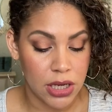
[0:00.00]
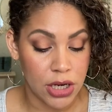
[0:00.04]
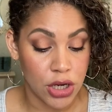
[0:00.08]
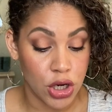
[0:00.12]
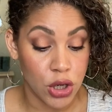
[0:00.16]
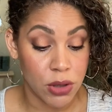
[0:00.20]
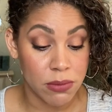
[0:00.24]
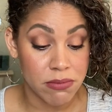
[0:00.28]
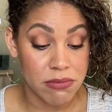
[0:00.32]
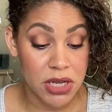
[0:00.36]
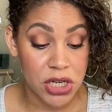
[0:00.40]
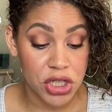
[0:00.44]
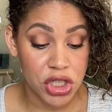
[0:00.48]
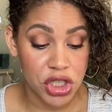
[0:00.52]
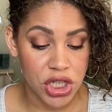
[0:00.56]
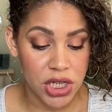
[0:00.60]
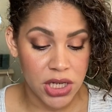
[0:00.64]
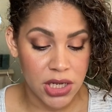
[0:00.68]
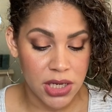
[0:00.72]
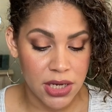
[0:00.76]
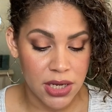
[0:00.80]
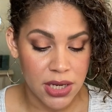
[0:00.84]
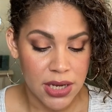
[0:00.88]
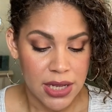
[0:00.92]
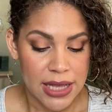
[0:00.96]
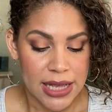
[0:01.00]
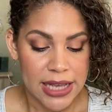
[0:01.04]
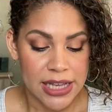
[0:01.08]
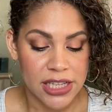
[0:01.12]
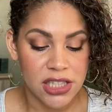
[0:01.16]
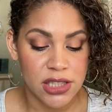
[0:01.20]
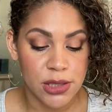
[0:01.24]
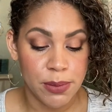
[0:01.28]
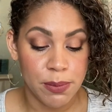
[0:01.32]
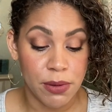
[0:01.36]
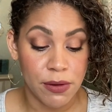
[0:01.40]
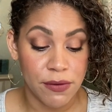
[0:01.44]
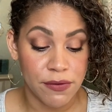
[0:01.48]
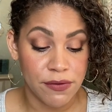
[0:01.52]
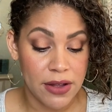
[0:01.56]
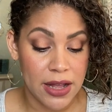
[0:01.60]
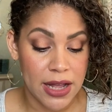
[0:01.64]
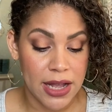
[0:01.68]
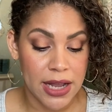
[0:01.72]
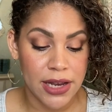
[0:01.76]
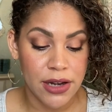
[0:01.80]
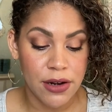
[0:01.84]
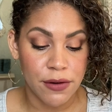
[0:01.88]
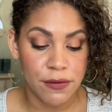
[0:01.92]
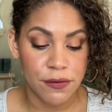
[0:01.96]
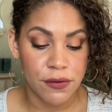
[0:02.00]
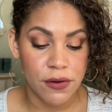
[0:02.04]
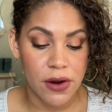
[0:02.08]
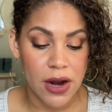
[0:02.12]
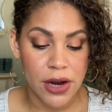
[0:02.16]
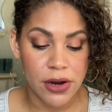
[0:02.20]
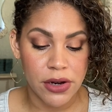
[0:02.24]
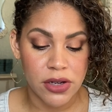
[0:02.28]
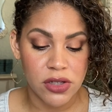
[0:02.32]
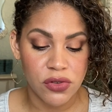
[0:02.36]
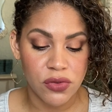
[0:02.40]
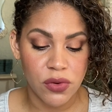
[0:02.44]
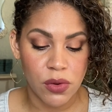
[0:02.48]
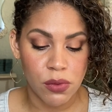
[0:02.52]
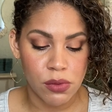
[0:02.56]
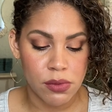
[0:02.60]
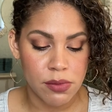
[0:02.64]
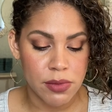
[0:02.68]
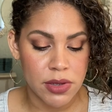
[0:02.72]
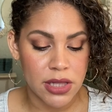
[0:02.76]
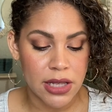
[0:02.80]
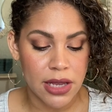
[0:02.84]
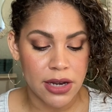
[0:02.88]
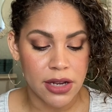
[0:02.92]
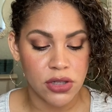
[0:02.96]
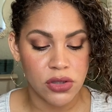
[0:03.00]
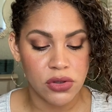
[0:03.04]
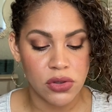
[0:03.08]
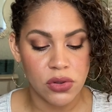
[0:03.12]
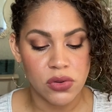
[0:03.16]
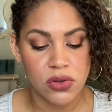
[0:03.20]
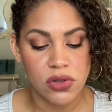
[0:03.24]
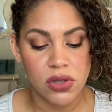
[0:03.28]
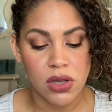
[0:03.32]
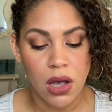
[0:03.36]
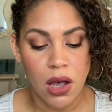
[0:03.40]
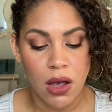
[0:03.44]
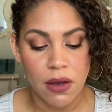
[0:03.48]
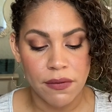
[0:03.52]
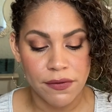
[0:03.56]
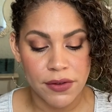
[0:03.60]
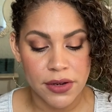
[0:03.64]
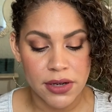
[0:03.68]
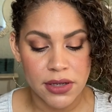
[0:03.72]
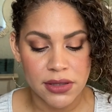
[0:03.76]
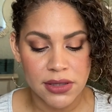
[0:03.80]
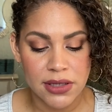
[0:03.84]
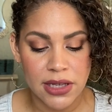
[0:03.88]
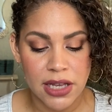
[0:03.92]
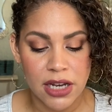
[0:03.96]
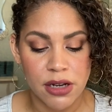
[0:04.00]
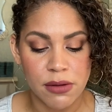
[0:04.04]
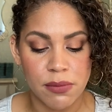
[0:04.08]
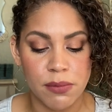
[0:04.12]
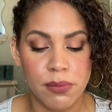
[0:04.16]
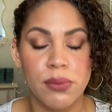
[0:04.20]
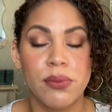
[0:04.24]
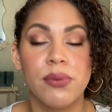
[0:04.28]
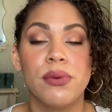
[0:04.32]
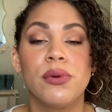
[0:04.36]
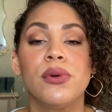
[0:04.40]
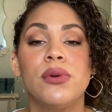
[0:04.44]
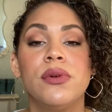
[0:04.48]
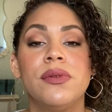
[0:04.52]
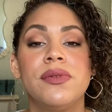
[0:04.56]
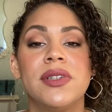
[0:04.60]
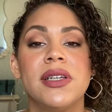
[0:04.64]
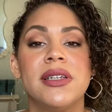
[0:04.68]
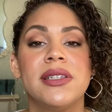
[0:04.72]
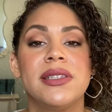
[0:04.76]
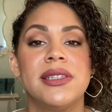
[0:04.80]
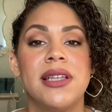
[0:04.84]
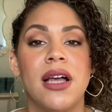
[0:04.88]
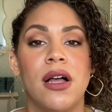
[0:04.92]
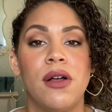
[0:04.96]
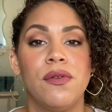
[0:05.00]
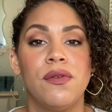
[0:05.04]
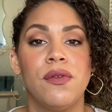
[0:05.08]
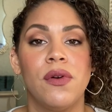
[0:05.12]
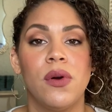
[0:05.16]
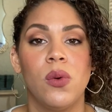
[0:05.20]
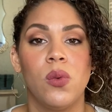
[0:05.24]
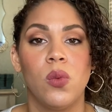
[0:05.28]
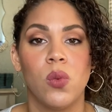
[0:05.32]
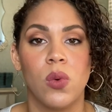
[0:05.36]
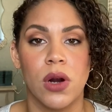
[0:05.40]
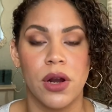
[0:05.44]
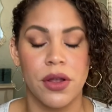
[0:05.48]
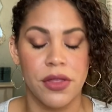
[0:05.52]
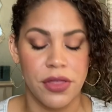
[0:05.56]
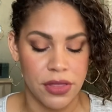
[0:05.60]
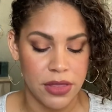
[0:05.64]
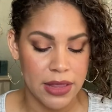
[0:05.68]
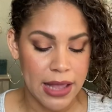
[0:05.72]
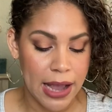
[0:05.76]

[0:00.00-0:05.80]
And her mission is to provide a fragrance for women that exudes confidence and improves self-worth.